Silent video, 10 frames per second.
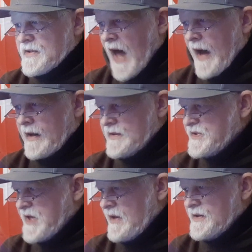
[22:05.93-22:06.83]
I can
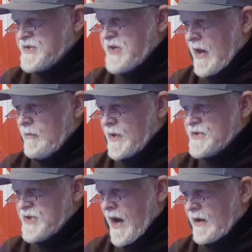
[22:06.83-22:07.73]
say the same
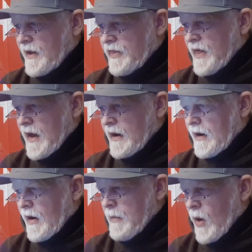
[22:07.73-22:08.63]
exact
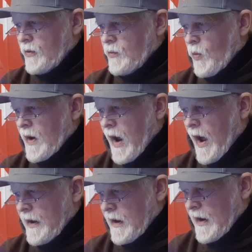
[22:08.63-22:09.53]
thing about what
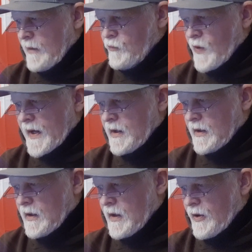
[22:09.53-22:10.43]
I am
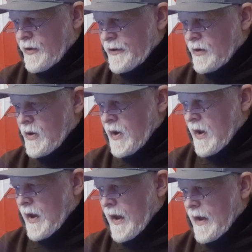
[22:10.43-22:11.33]
reading here.
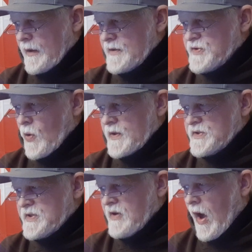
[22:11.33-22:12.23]
And so
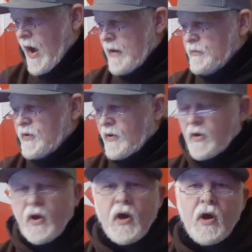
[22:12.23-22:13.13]
it's time
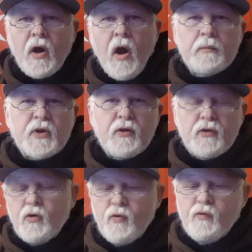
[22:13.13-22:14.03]
to come to
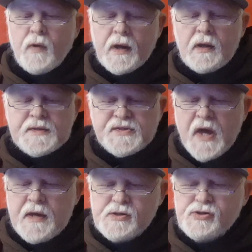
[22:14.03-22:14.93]
new
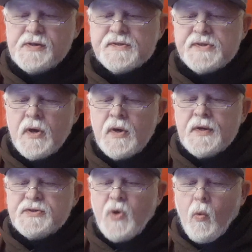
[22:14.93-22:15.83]
realizations.
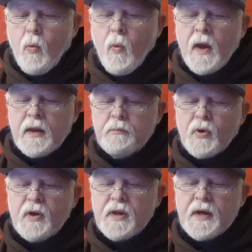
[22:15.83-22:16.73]
So what it
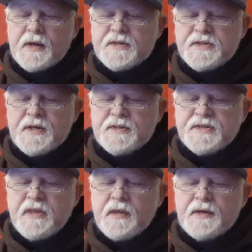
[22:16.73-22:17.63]
predicts
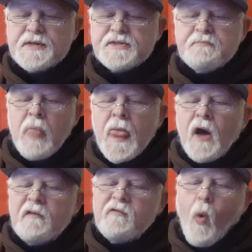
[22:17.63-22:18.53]
is this,
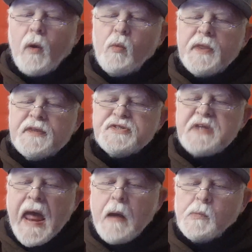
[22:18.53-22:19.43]
For with
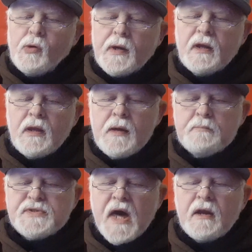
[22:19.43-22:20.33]
stammering
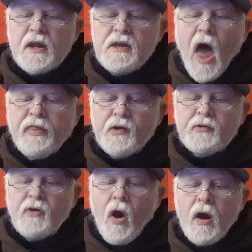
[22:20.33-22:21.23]
lips and
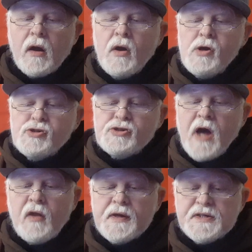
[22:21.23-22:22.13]
another tongue
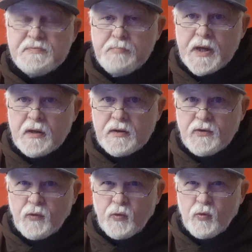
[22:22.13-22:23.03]
shall he speak
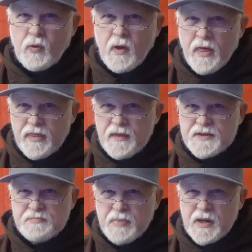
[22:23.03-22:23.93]
to
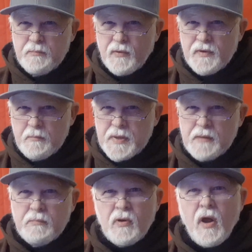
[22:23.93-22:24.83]
this people, the
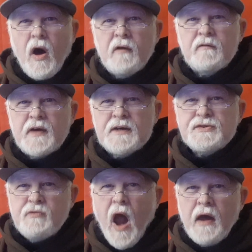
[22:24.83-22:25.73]
people of
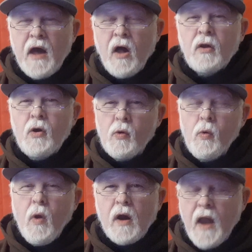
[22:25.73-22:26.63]
Israel,
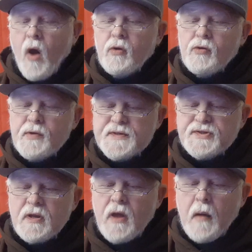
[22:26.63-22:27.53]
who are now
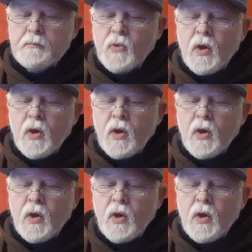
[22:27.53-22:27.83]
Chrislam.